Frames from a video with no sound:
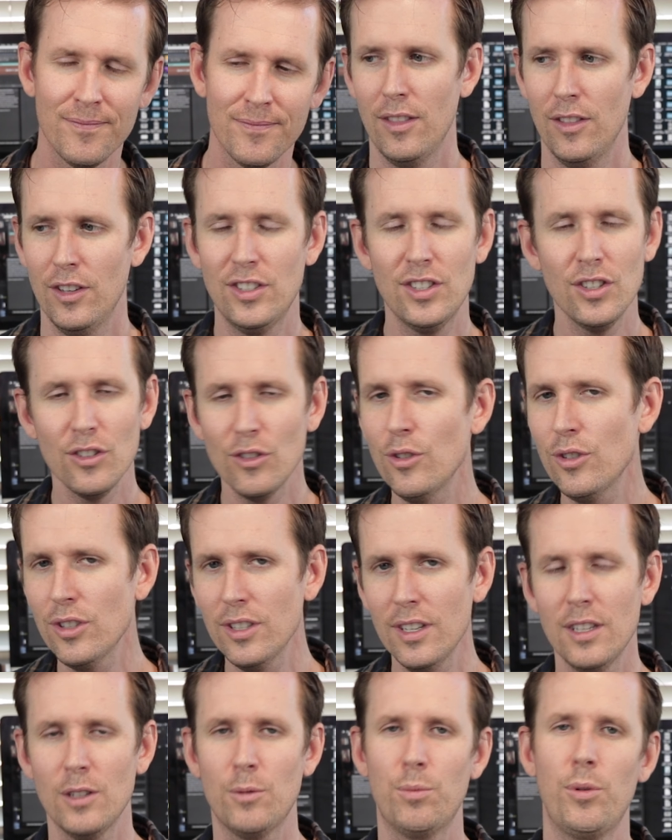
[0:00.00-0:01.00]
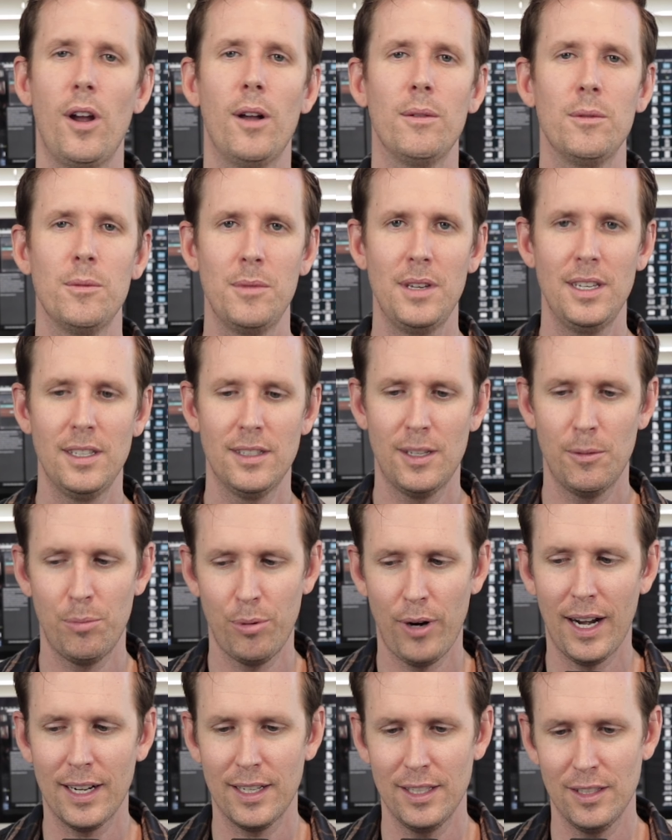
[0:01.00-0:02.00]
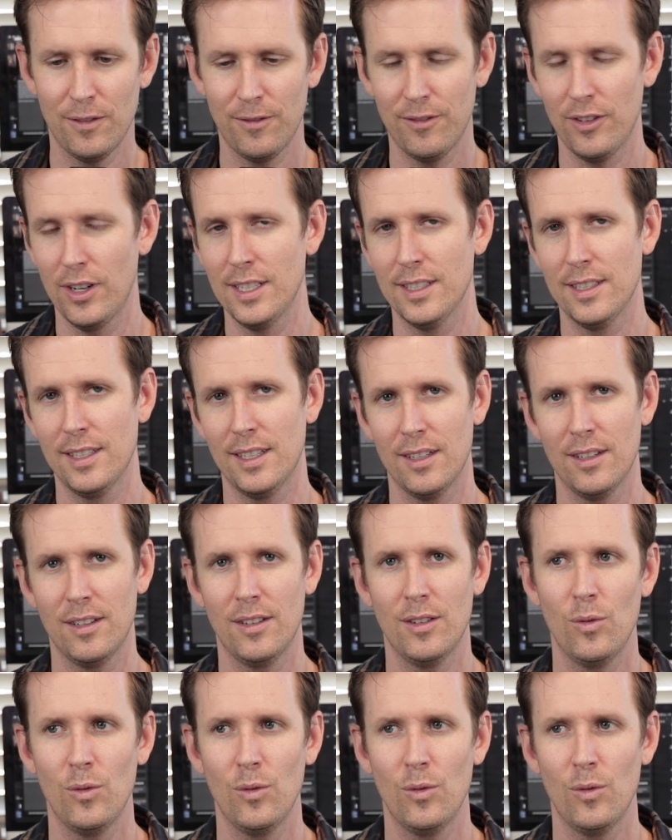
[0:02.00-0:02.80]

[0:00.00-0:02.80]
The solution to this problem is to practice phrasing.